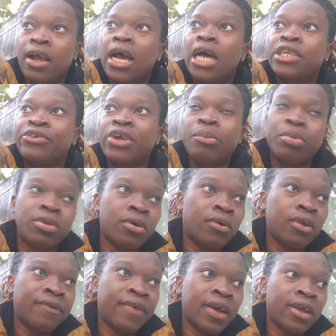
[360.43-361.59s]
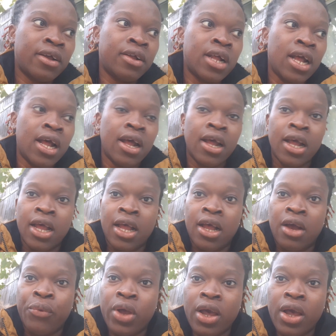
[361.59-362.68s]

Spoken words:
I try to put out the fire. And